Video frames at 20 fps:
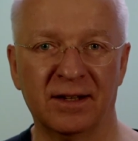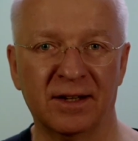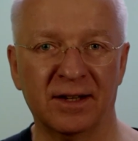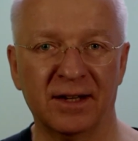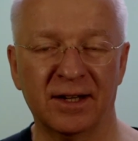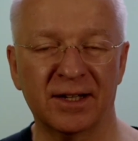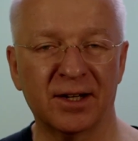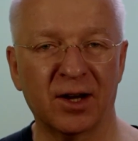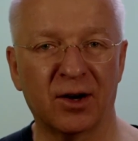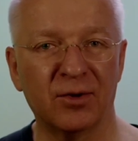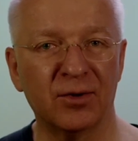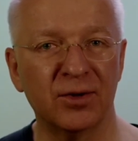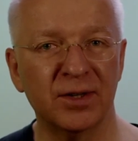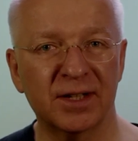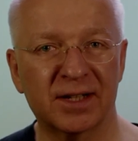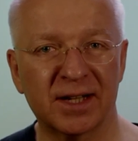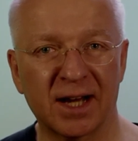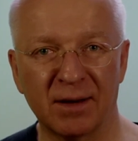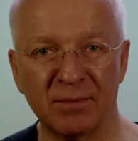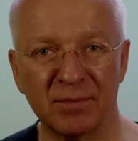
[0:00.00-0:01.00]
It only
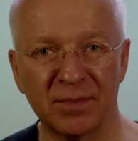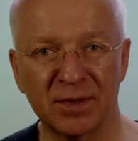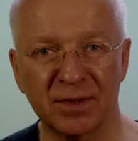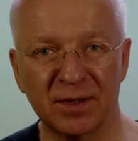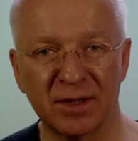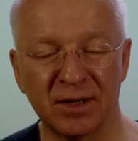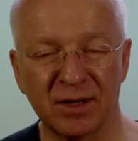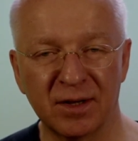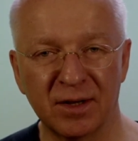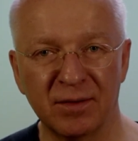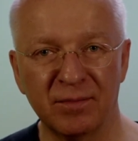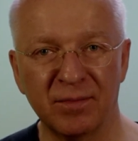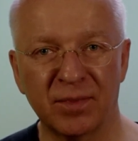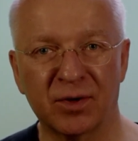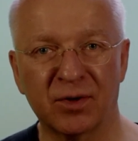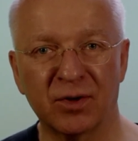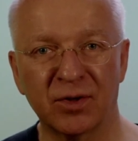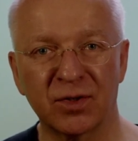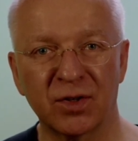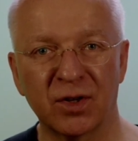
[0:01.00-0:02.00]
comes
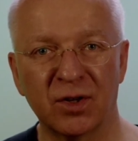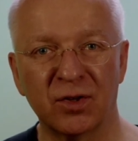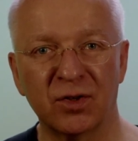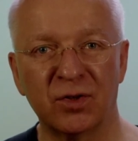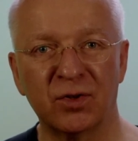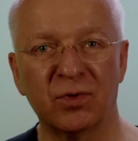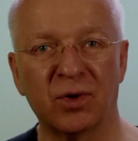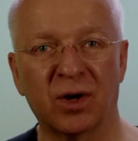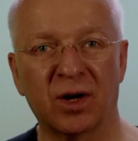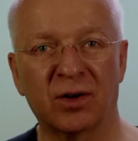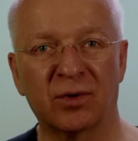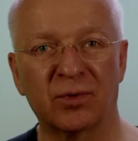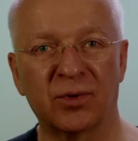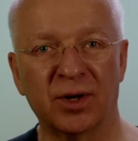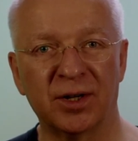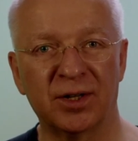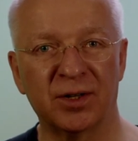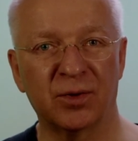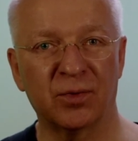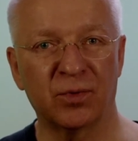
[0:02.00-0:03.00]
because you are
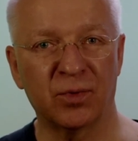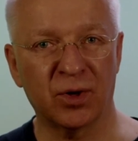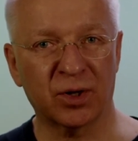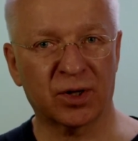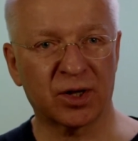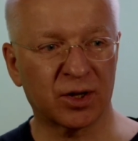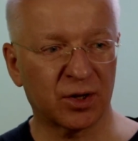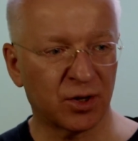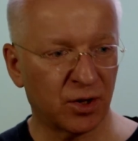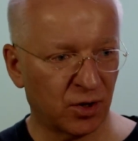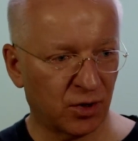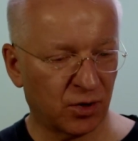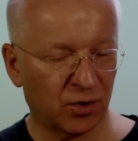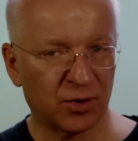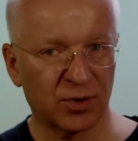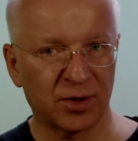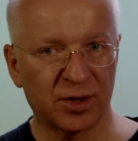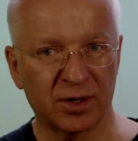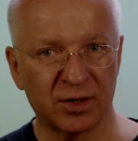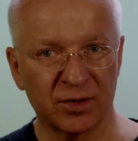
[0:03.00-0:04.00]
already working
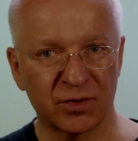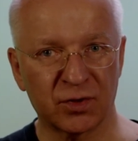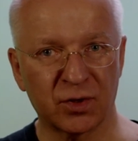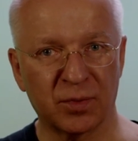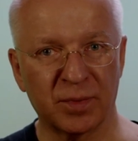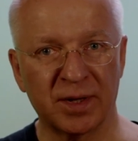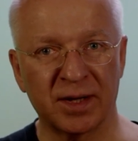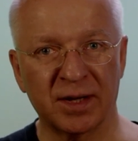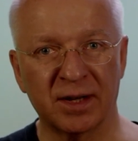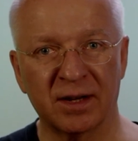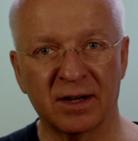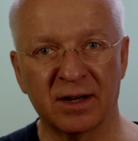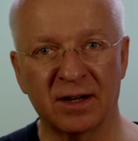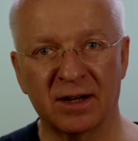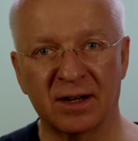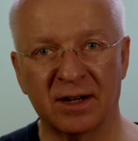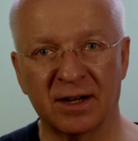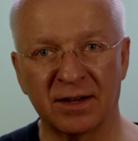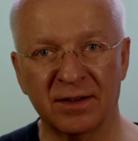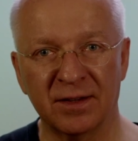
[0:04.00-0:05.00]
on so many
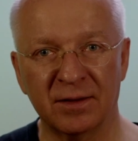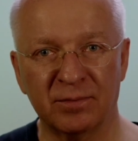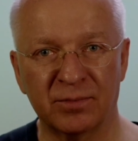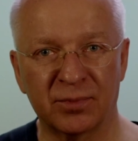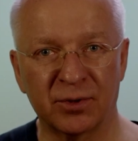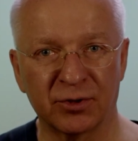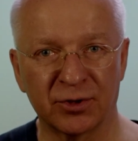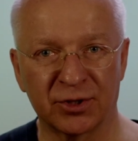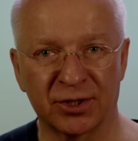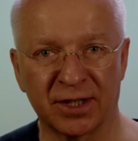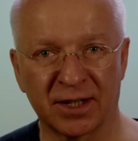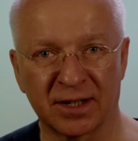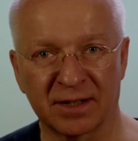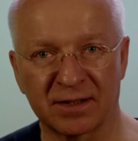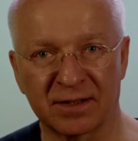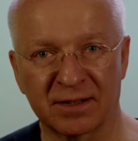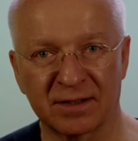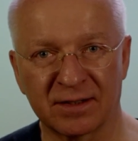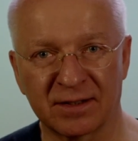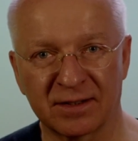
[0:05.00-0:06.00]
other
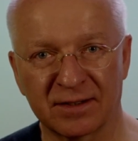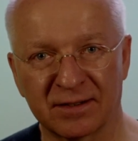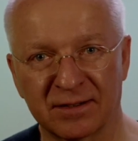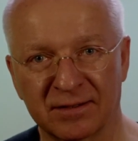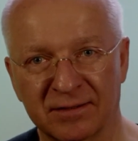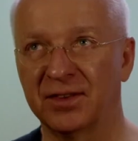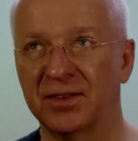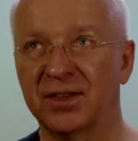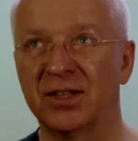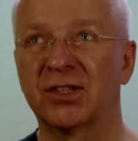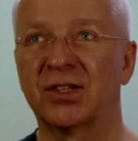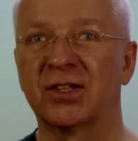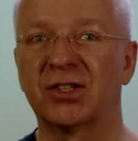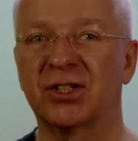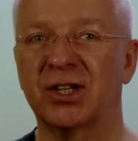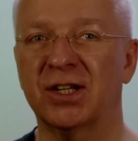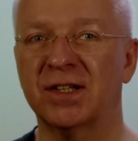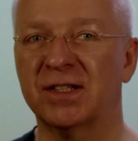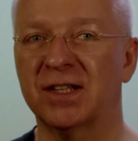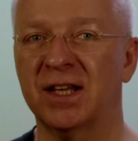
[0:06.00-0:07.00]
projects. This is
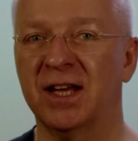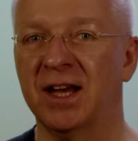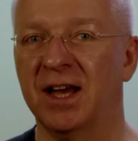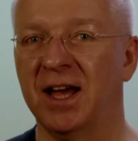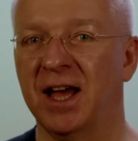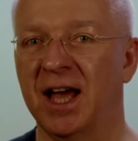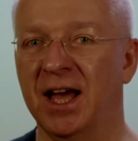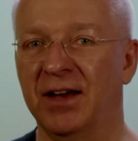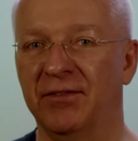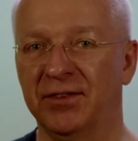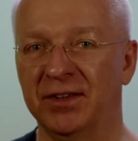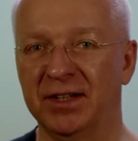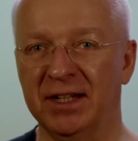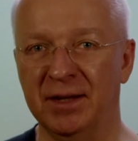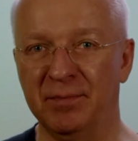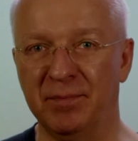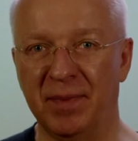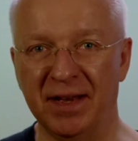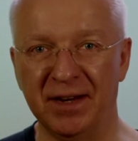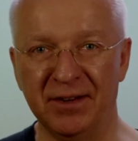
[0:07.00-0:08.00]
just a heavenly
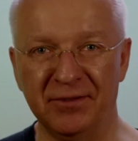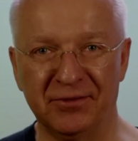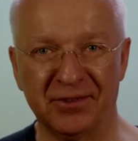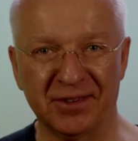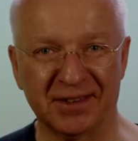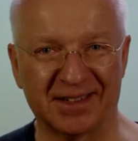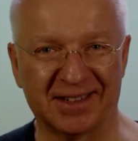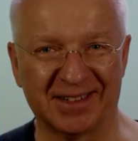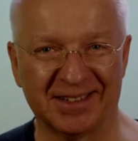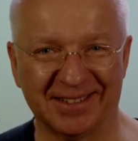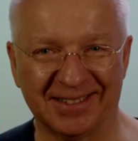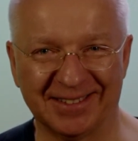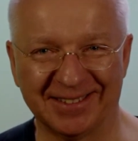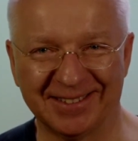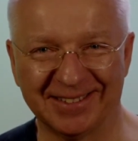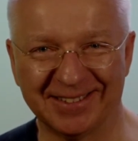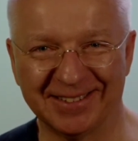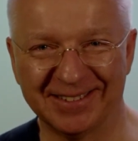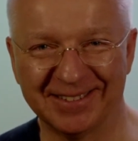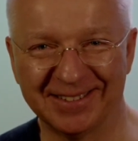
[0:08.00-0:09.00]
benefit.
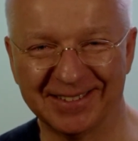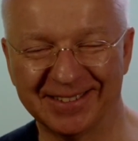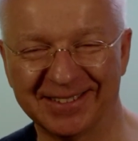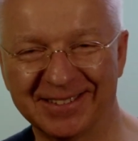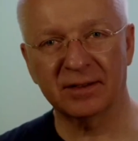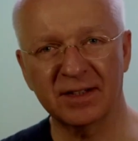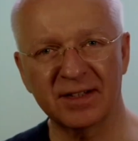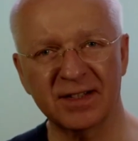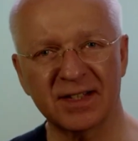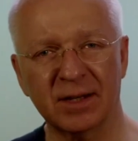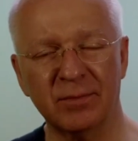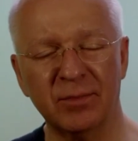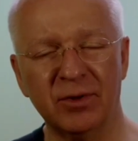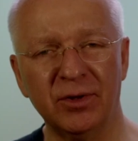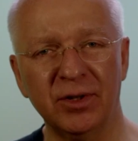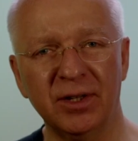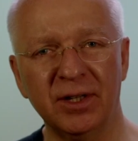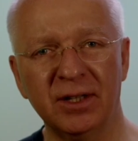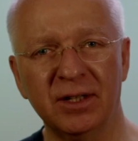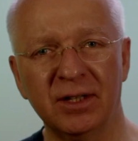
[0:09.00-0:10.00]
In
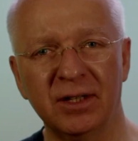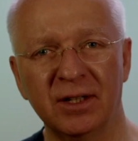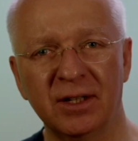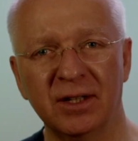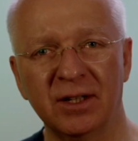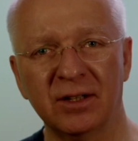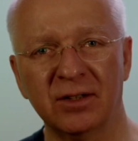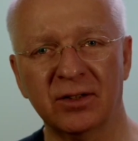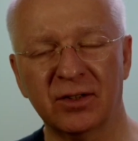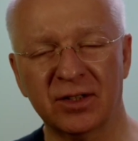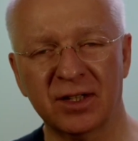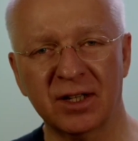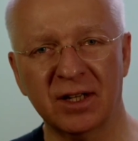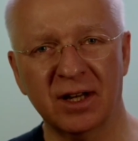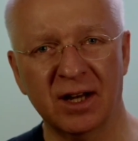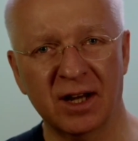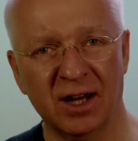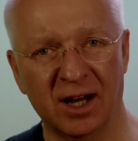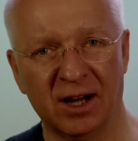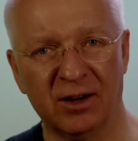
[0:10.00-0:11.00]
summary, to say
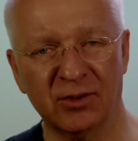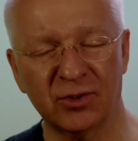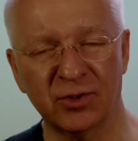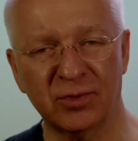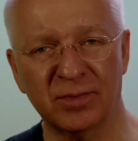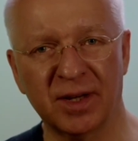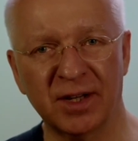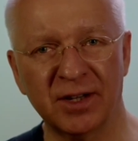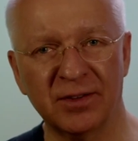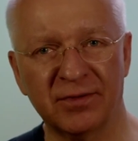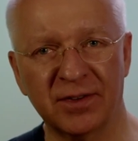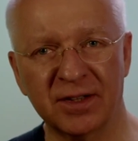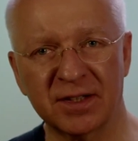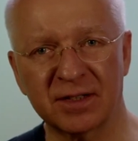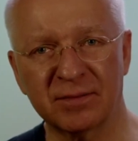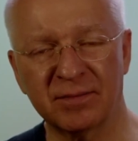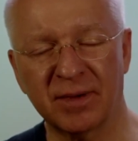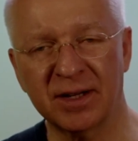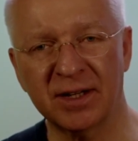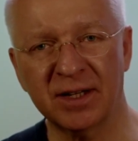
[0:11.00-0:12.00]
how to
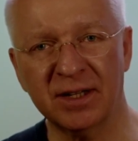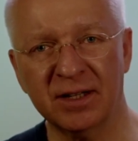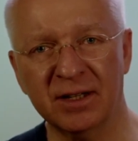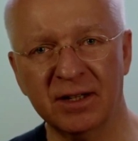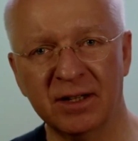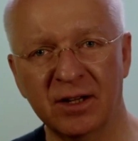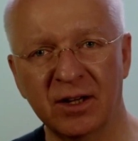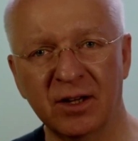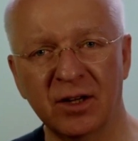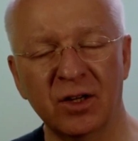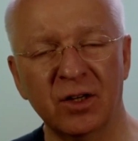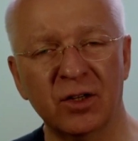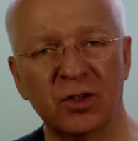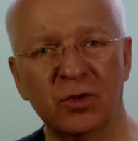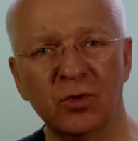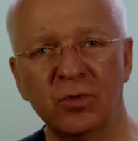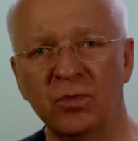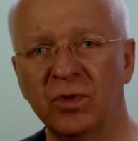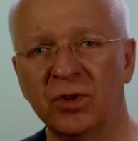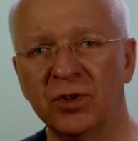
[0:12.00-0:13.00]
manifest money,
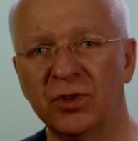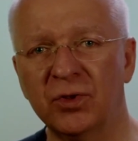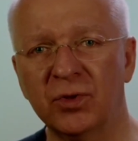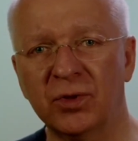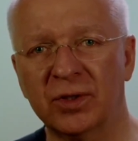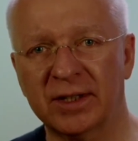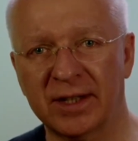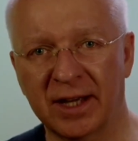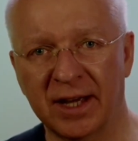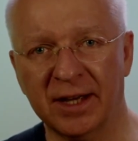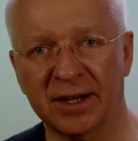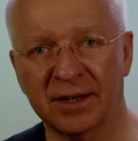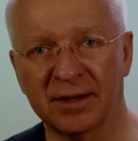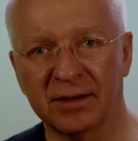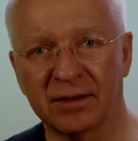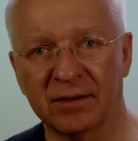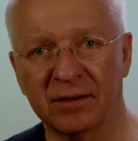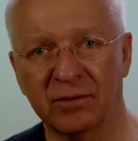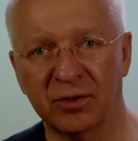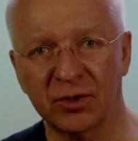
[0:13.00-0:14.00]
do what you can,
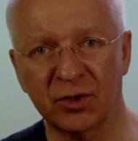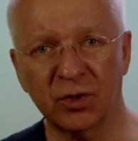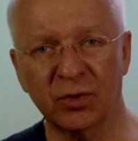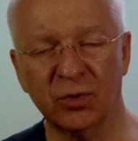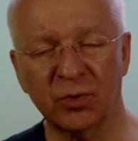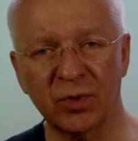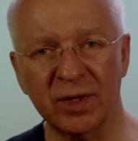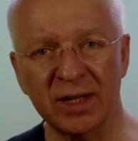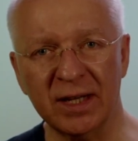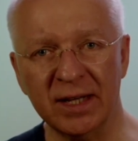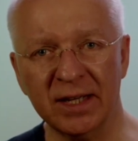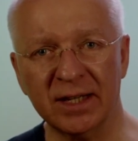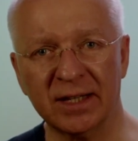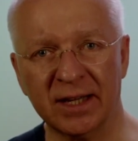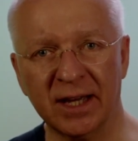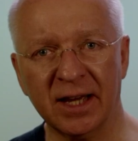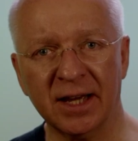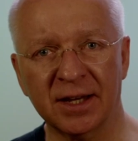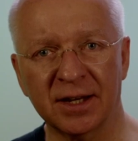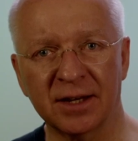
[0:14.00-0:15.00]
what you really
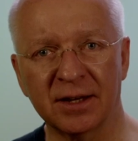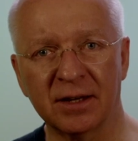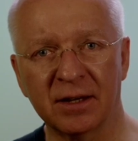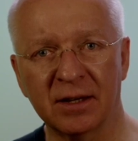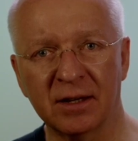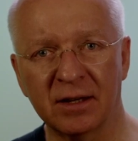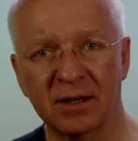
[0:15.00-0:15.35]
can.